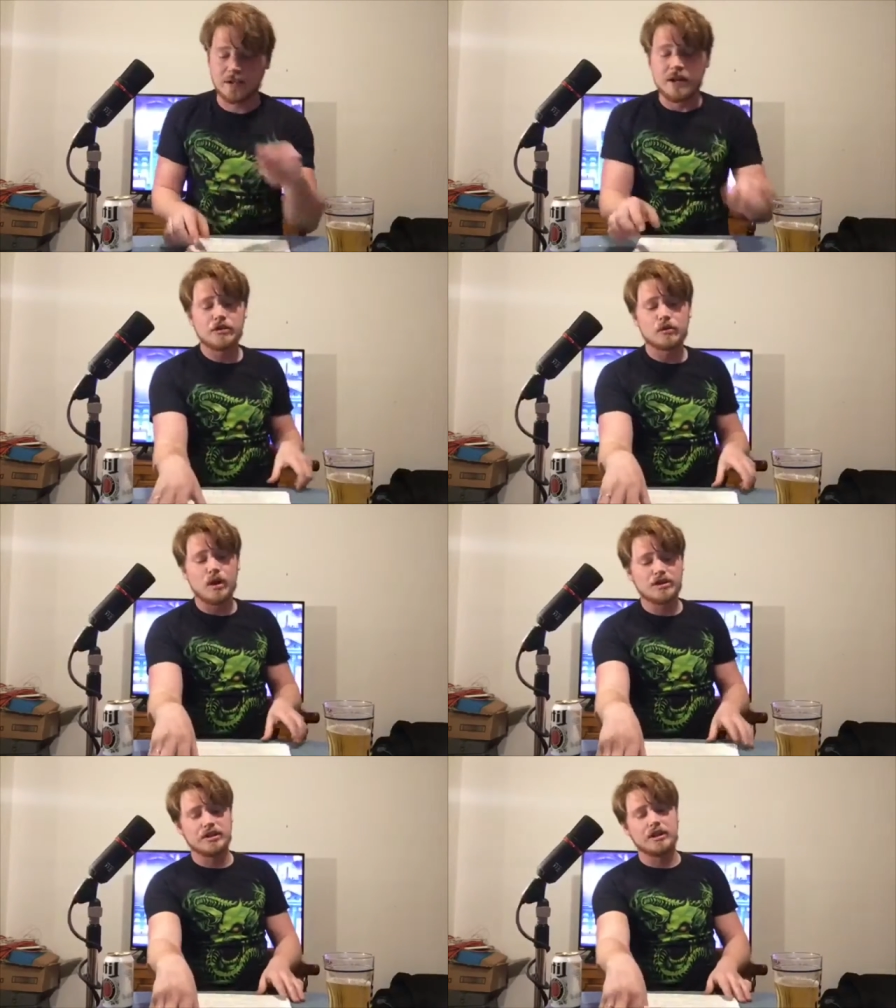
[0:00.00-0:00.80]
Here's a
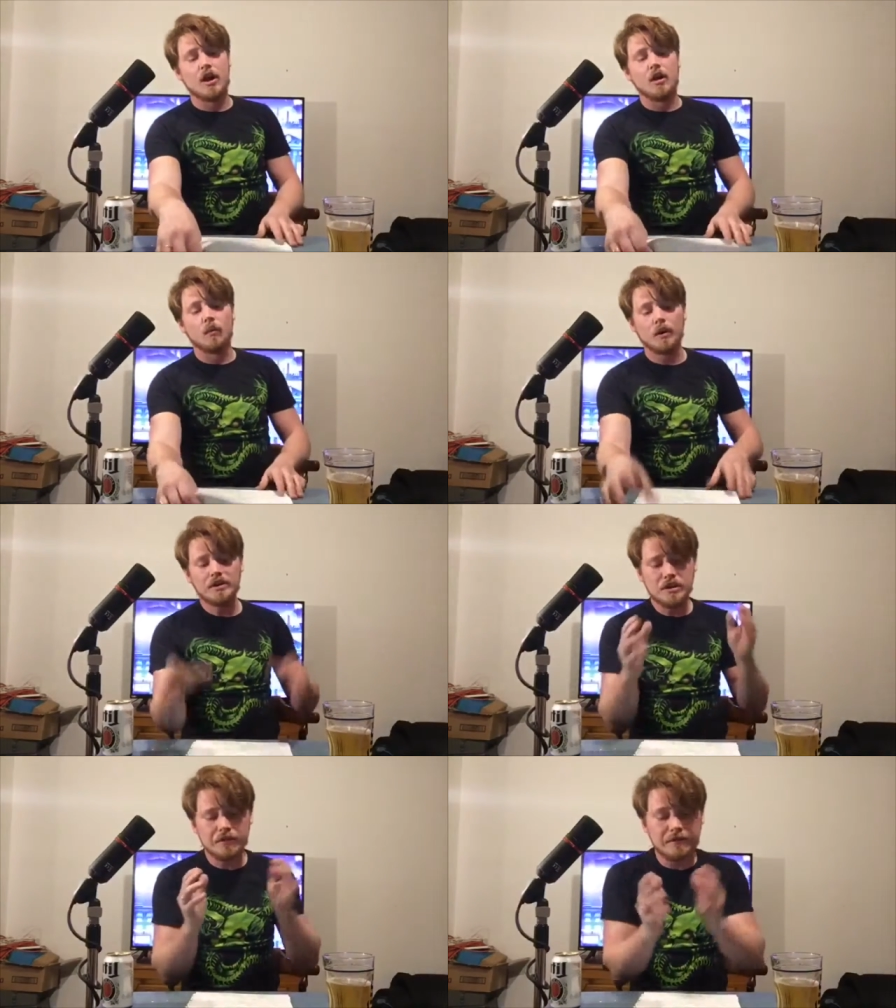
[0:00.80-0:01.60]
question.
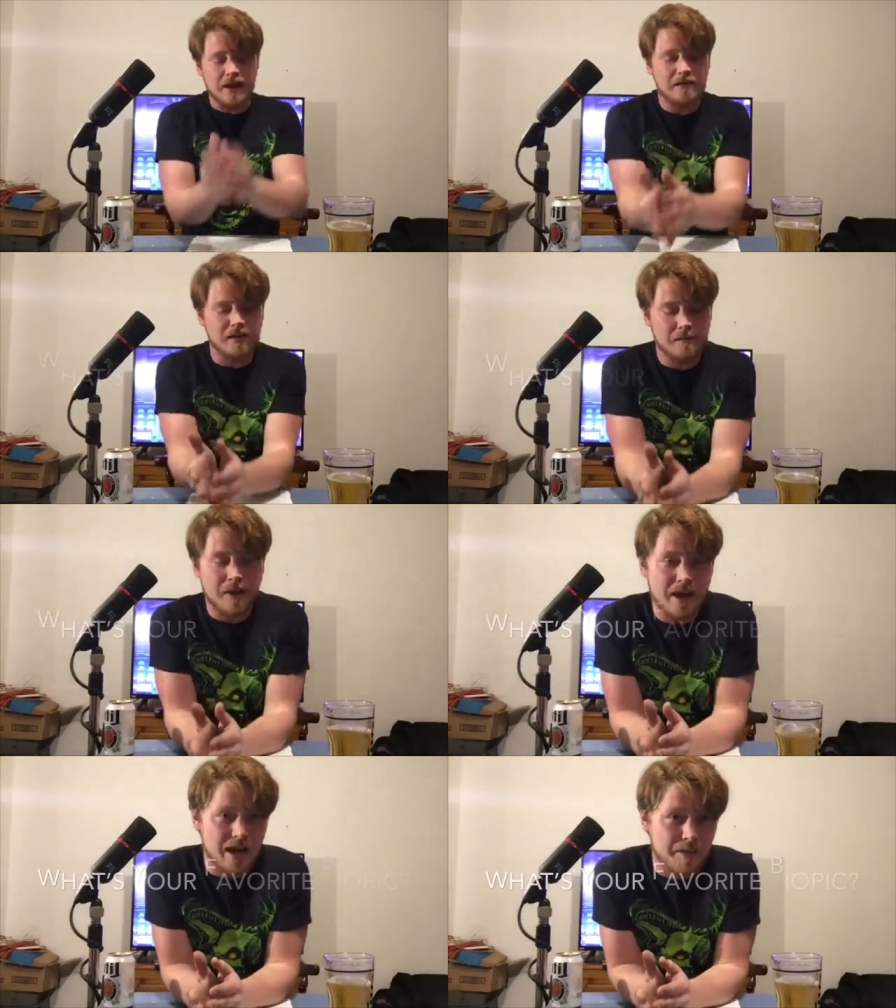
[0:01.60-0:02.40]
What's your favorite
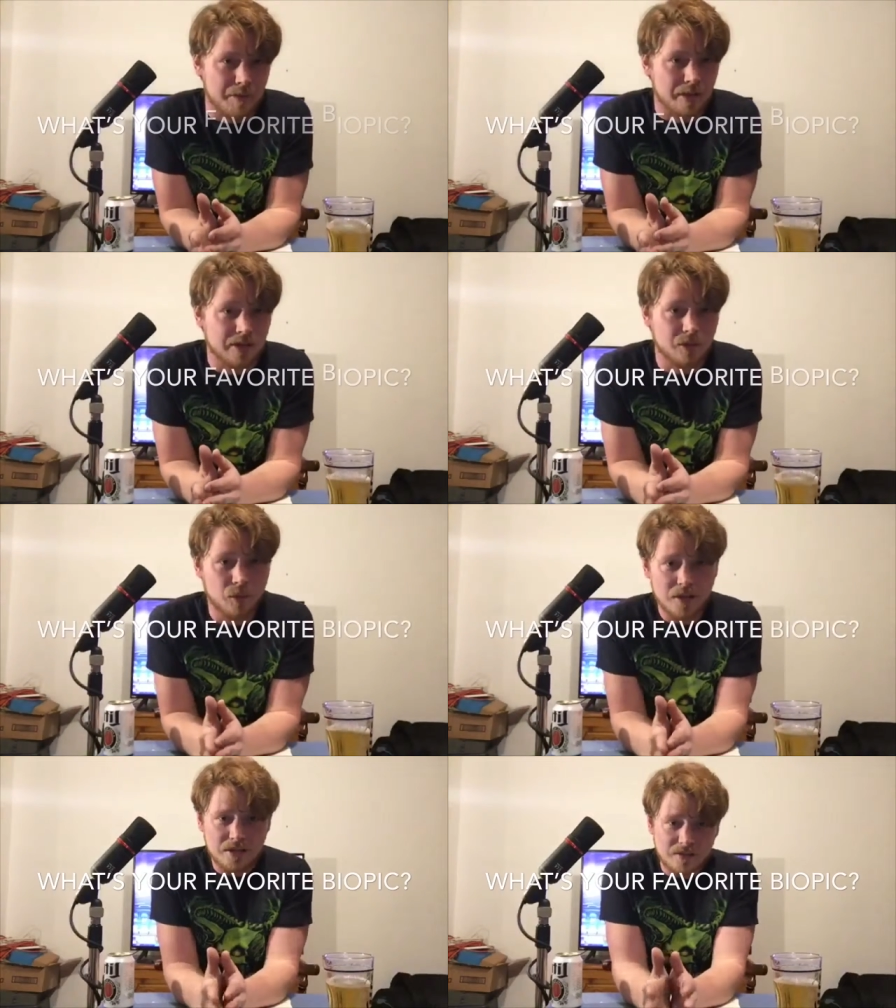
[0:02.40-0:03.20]
biopic?
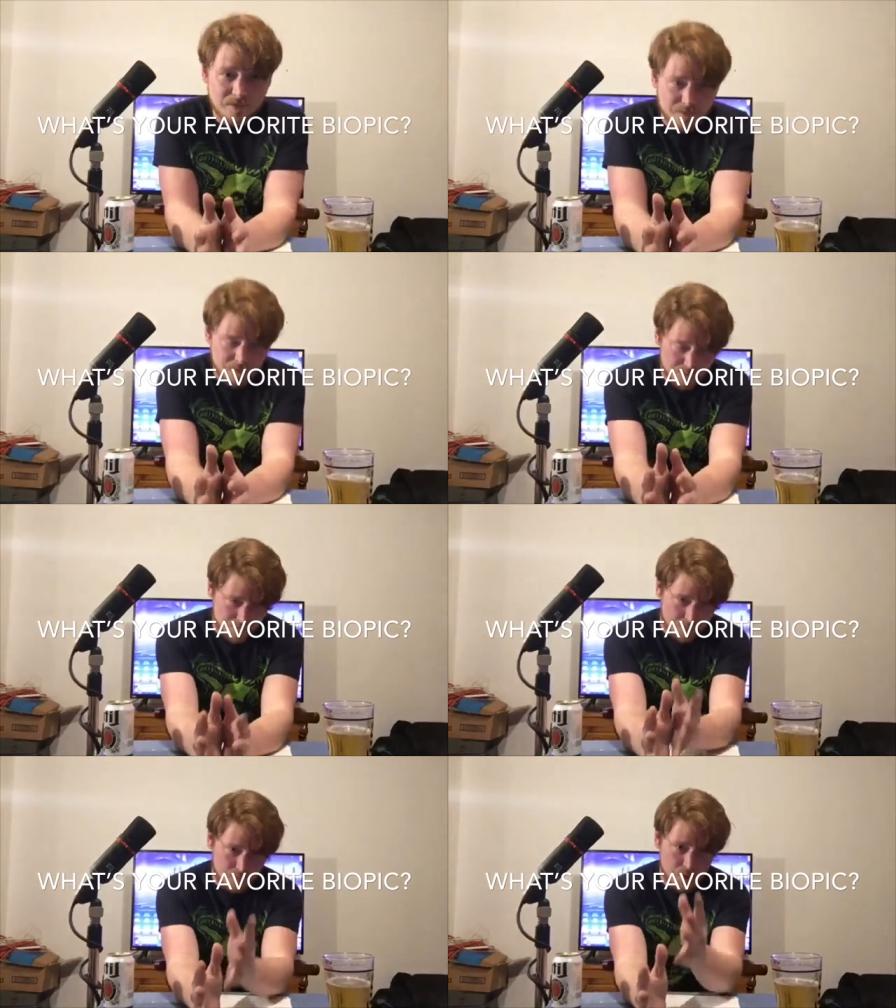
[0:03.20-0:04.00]
What is a
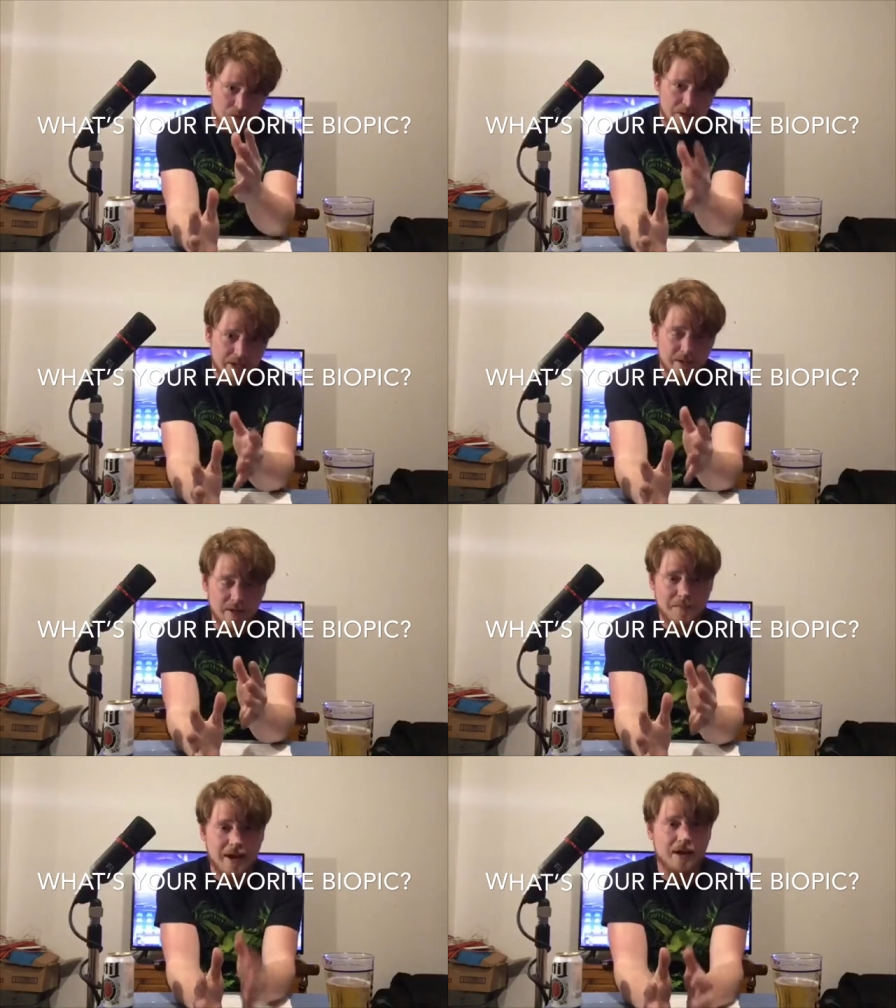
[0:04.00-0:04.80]
movie
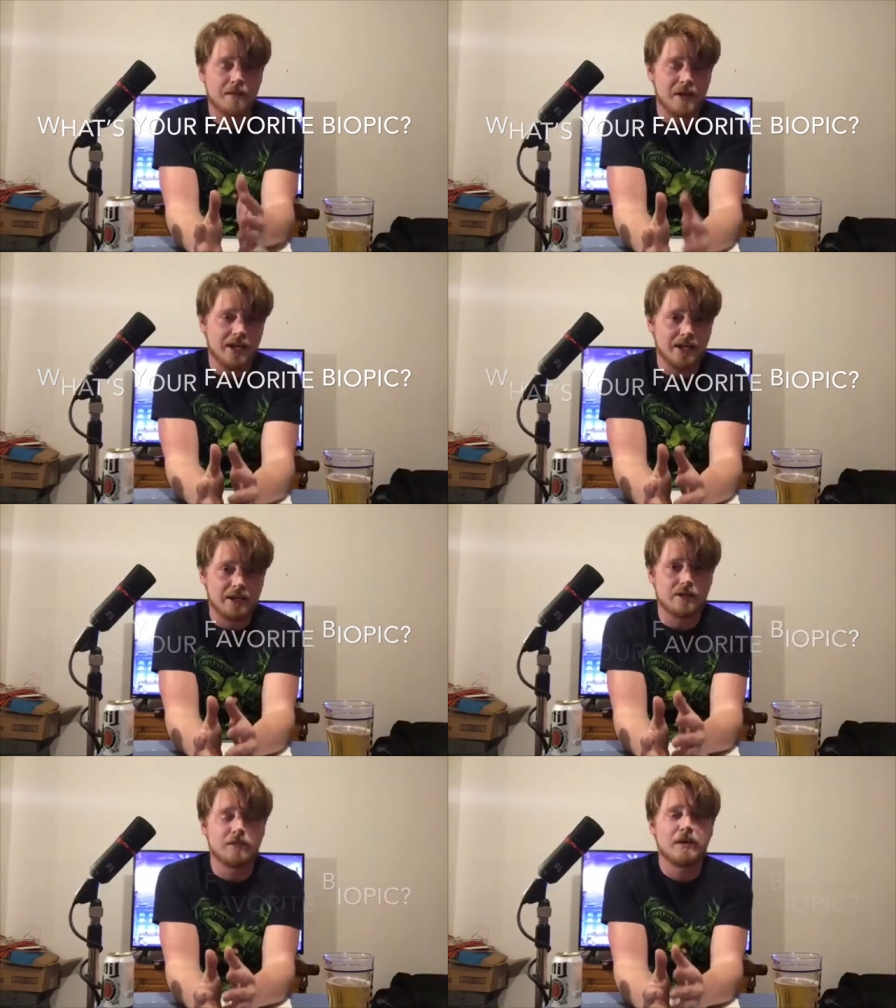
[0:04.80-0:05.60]
about a
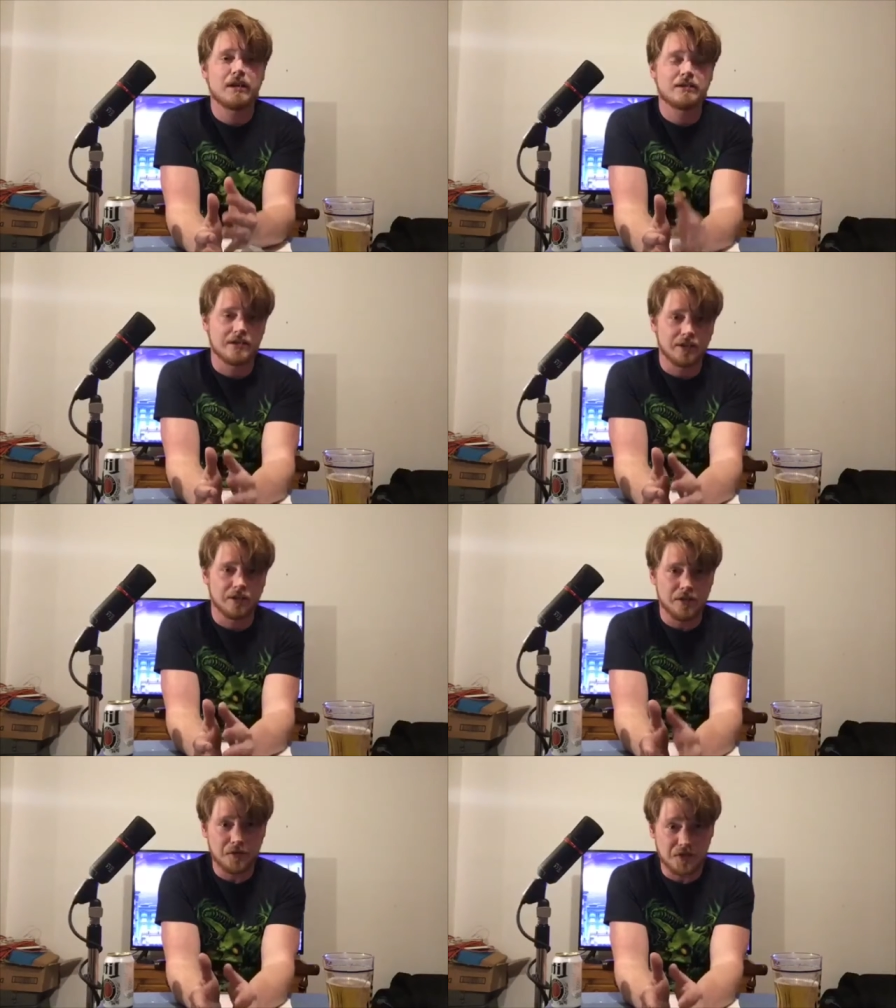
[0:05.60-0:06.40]
band or about a singer
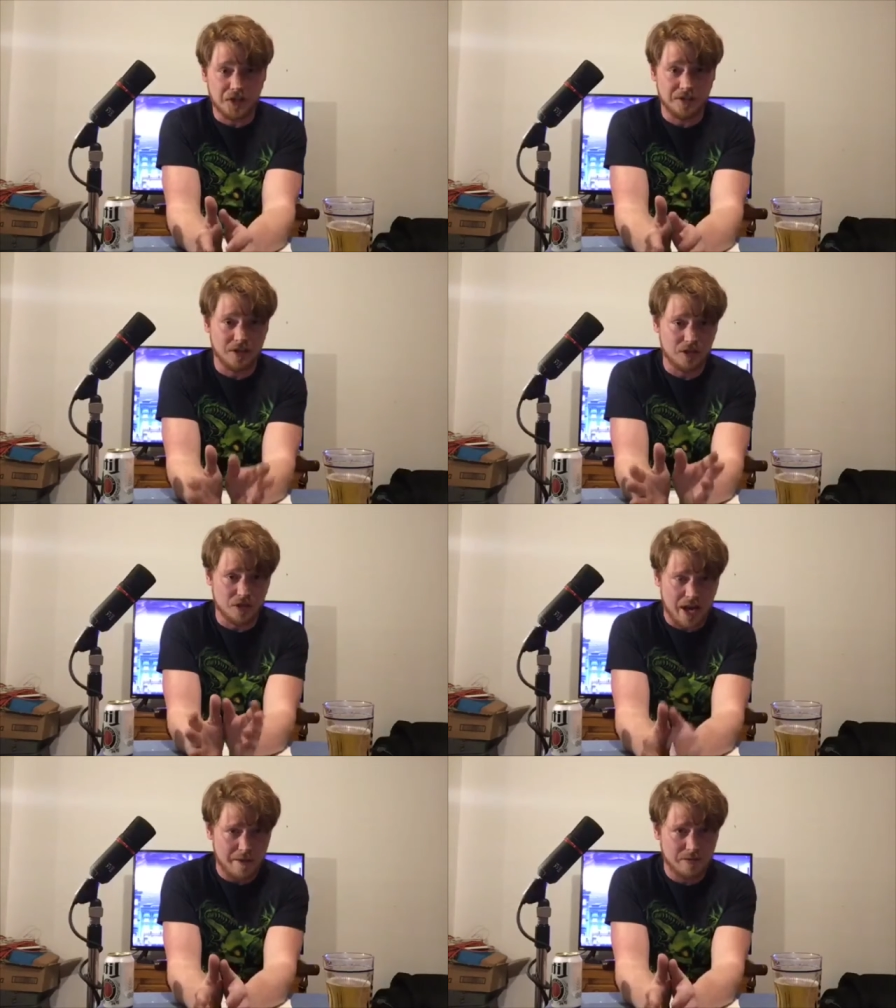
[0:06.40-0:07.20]
that you've seen that is
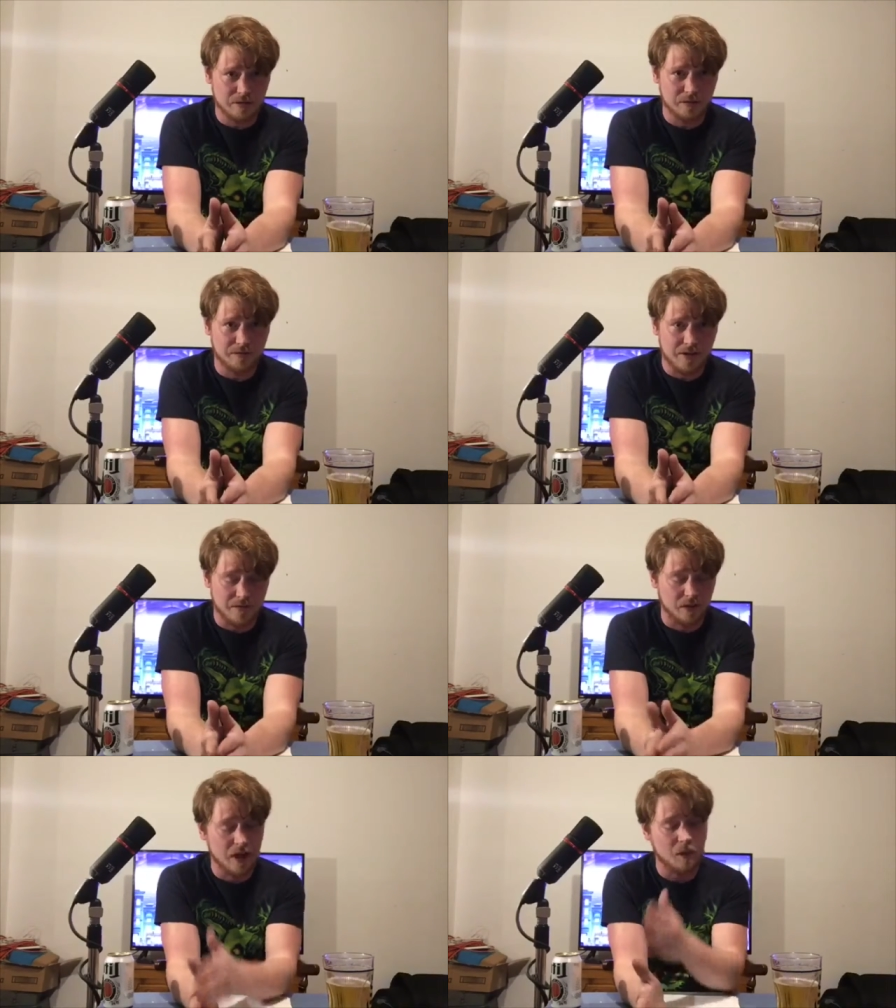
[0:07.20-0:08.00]
your absolute favorite?